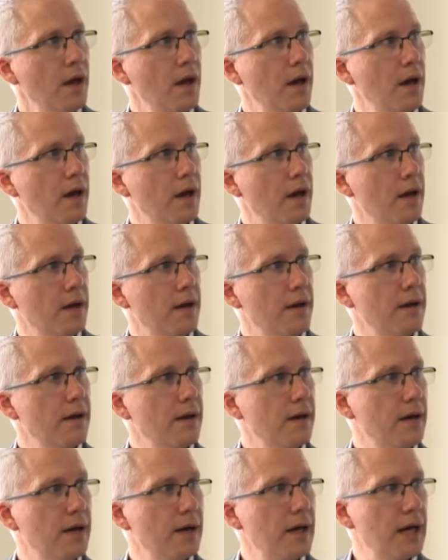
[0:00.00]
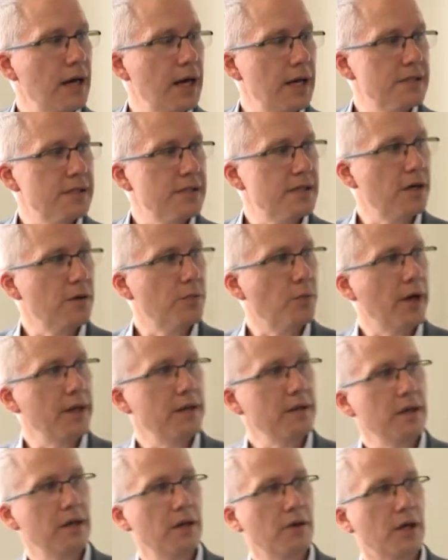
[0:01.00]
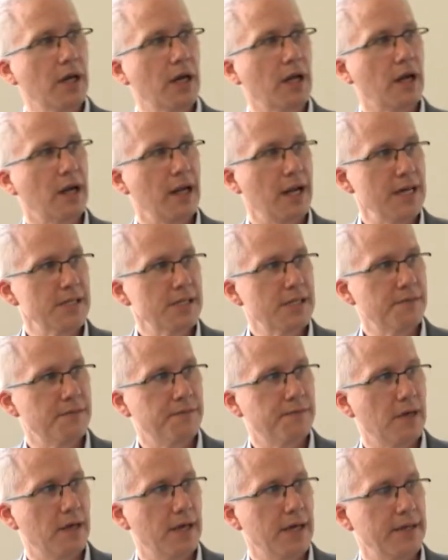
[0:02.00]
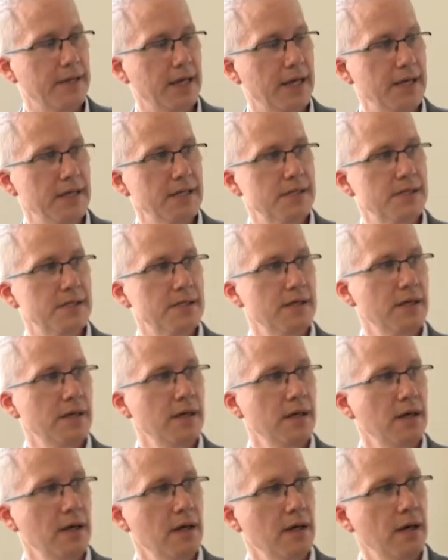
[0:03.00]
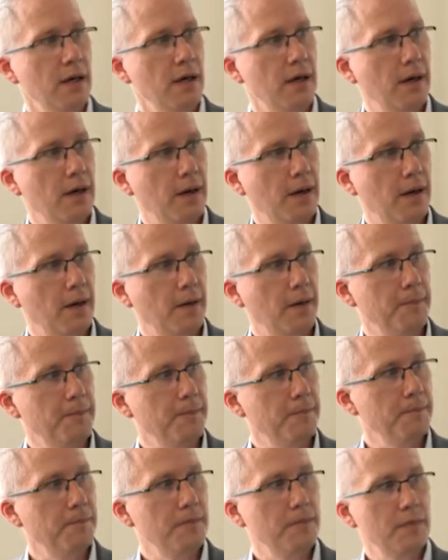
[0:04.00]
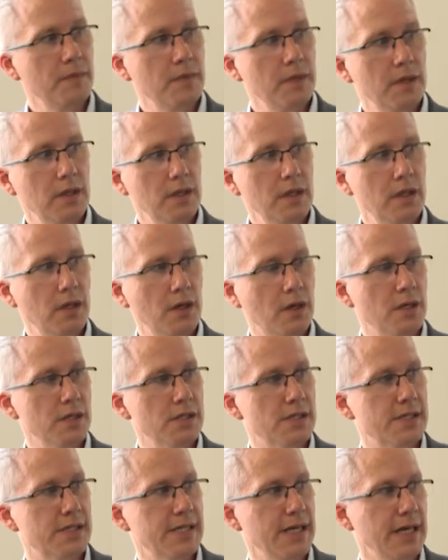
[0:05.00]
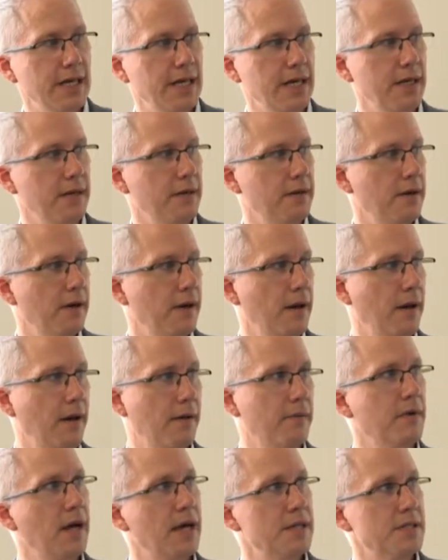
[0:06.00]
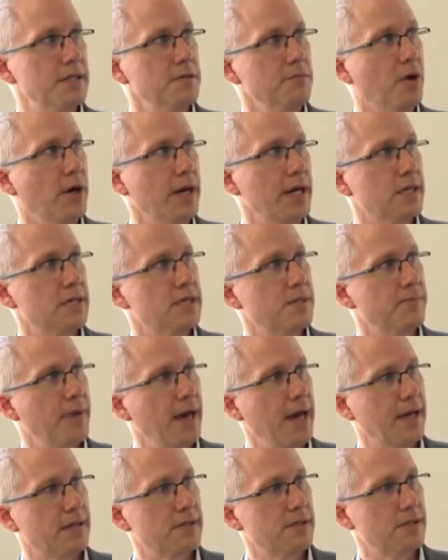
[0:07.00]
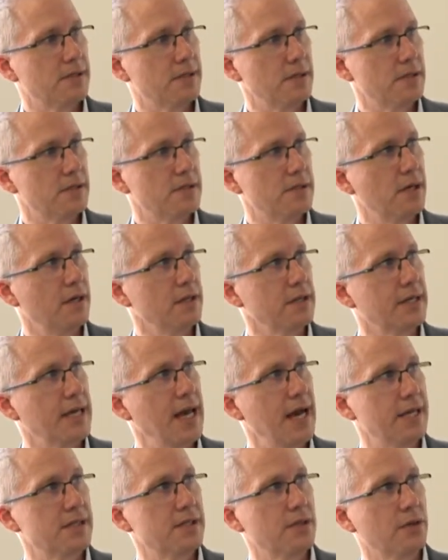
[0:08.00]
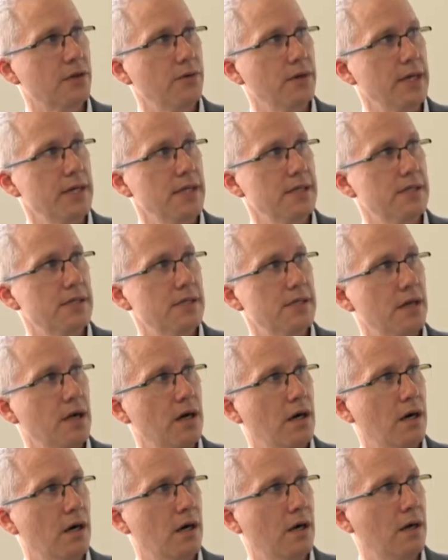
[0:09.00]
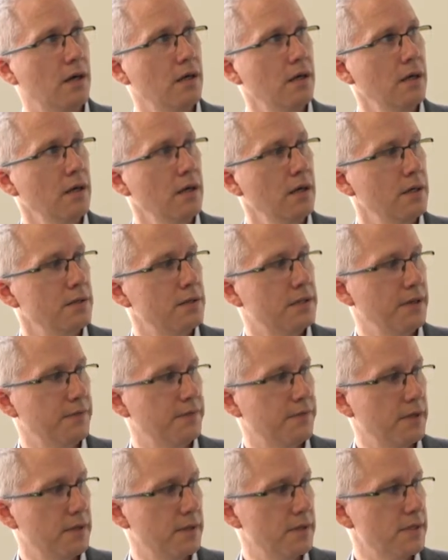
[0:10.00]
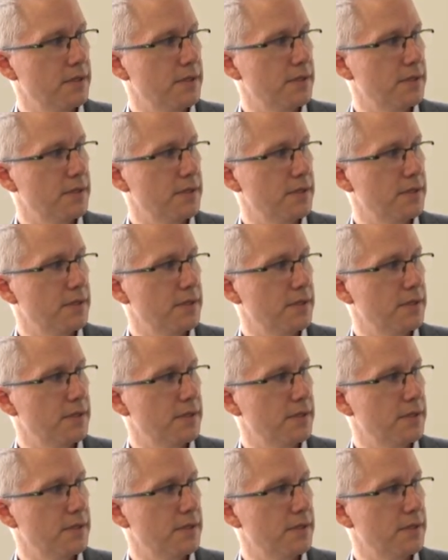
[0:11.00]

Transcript: And so when you classify these, you can see, as you might expect, that certain categories are different.